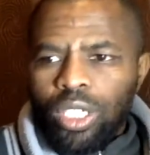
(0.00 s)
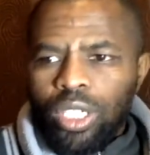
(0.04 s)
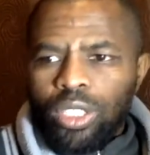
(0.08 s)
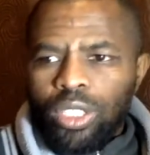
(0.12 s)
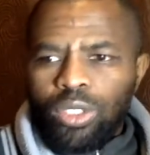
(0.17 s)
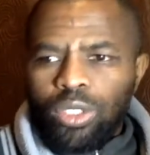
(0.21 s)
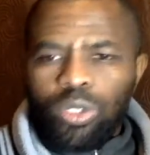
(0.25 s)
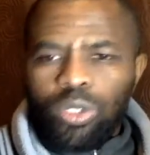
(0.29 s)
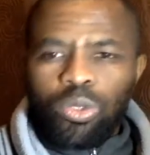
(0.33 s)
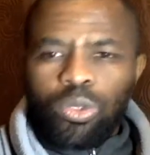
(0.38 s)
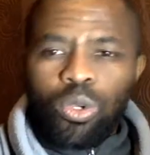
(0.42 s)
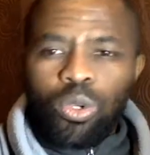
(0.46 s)

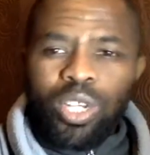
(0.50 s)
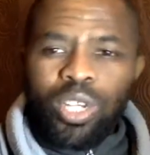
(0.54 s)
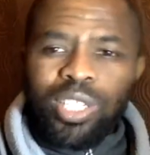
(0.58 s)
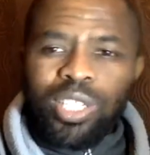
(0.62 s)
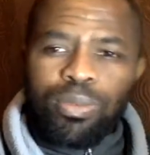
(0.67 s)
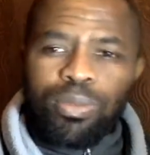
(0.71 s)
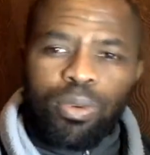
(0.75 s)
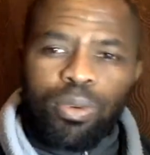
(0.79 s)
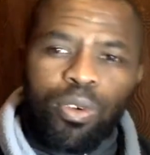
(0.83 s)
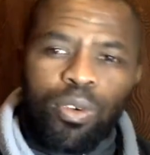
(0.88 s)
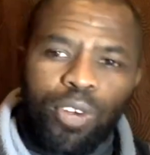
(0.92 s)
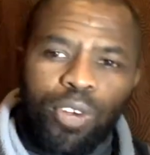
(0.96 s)
So through his
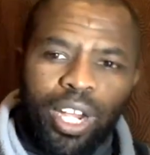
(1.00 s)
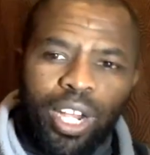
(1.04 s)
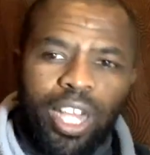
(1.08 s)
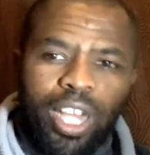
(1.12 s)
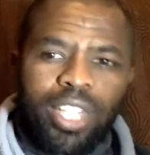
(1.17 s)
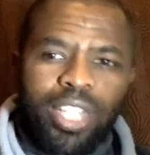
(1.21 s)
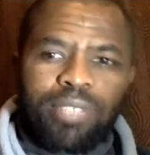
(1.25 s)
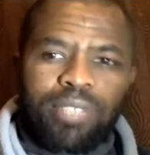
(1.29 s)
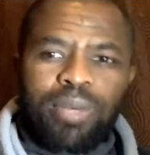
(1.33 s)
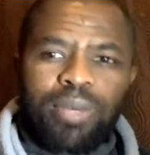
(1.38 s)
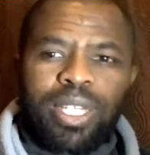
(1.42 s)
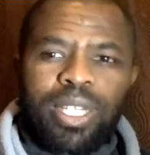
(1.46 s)

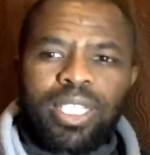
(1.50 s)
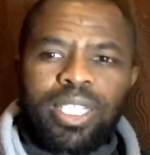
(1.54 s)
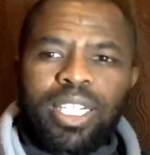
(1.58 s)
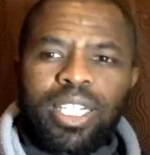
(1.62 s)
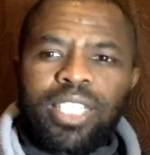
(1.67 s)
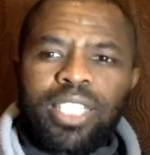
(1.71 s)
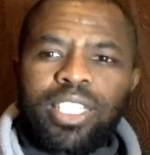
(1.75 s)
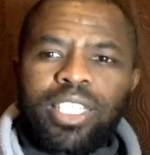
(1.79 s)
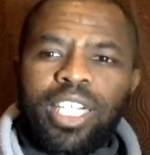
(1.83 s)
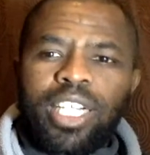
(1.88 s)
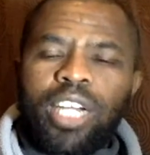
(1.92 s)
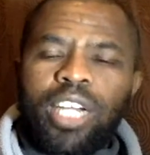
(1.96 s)
broadcast, Mazi
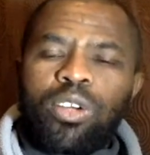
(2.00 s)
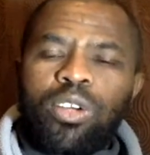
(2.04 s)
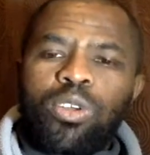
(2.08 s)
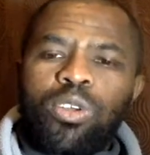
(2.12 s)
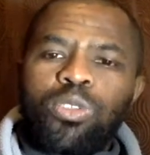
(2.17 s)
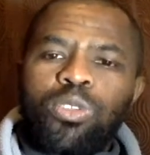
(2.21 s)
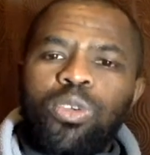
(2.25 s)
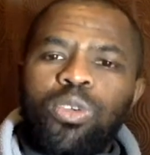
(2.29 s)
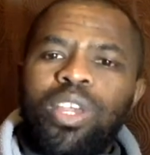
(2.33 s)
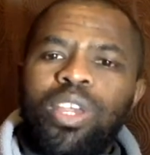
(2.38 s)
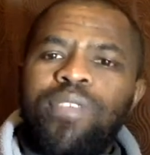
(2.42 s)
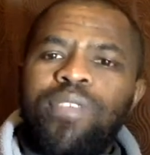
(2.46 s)
Nnamdi Kanu
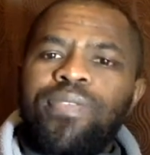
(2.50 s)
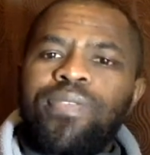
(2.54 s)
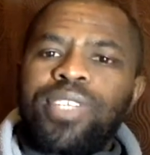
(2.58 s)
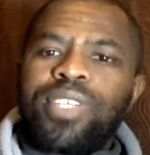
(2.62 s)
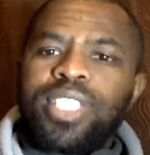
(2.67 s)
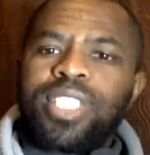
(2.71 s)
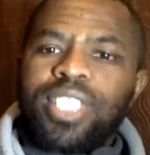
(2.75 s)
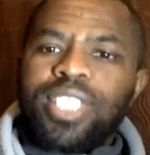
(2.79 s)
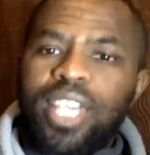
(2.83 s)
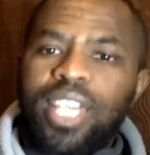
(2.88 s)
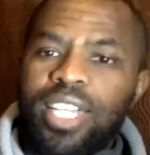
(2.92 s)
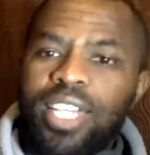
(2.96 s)
also
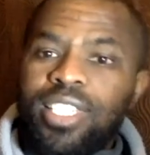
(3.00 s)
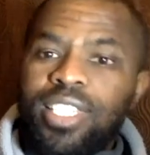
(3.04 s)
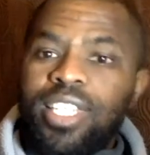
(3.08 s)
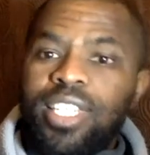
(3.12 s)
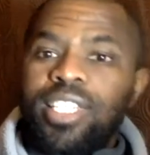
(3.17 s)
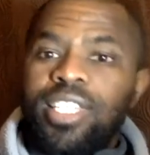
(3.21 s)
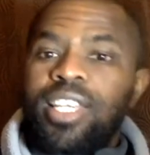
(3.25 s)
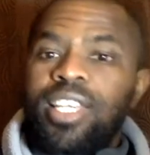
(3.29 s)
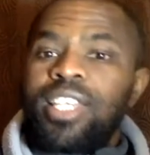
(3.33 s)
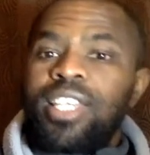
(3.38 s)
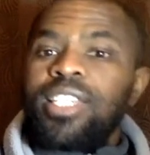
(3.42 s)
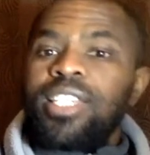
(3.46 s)
emphasized
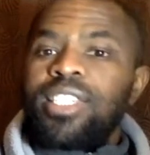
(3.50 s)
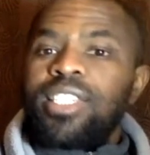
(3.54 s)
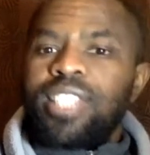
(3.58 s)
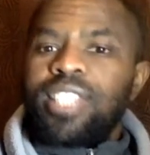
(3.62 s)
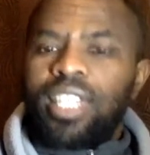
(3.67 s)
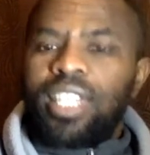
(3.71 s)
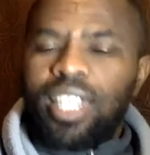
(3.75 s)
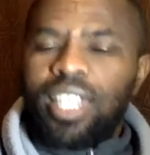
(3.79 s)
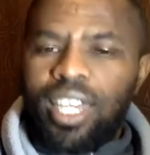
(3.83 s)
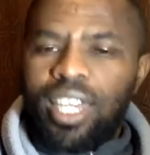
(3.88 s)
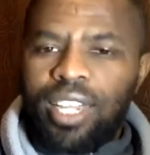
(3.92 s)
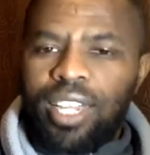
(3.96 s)
that he's
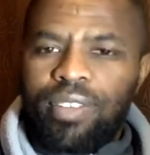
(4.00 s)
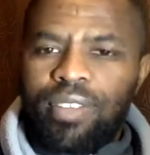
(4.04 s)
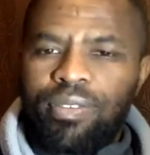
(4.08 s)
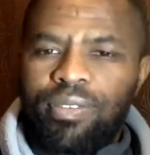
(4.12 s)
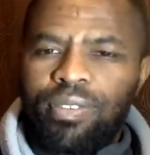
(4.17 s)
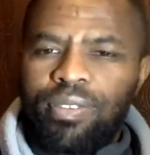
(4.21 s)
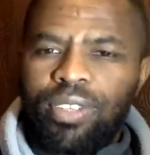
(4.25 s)
alive,